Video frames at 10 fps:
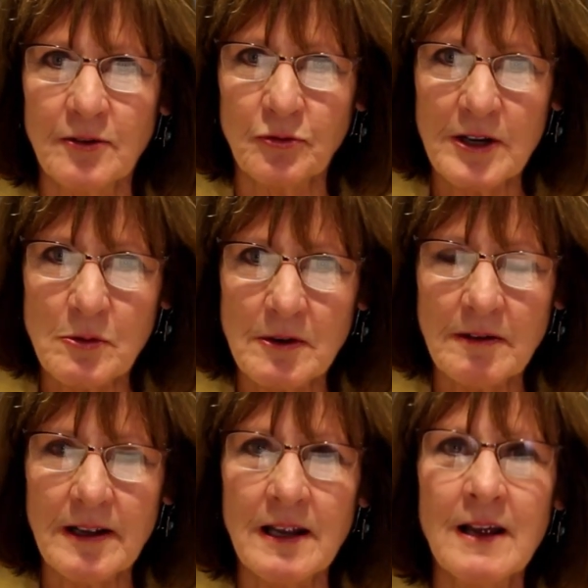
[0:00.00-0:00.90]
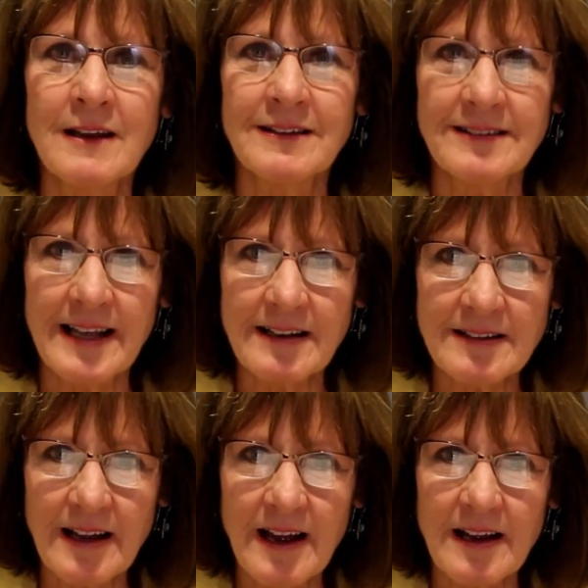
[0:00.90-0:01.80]
frequently,
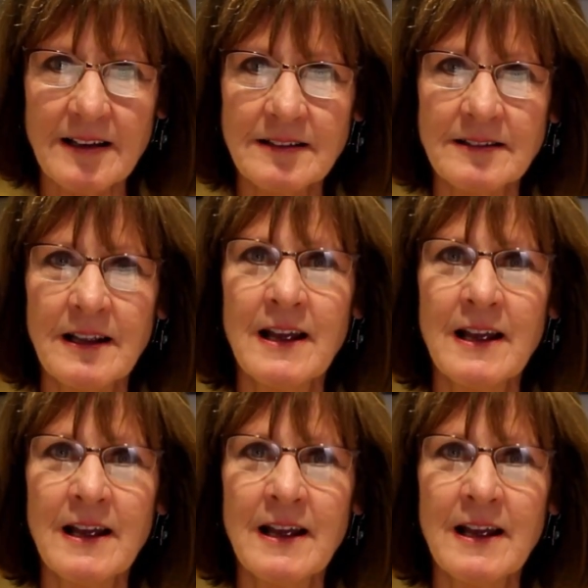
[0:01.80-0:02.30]
sanitize,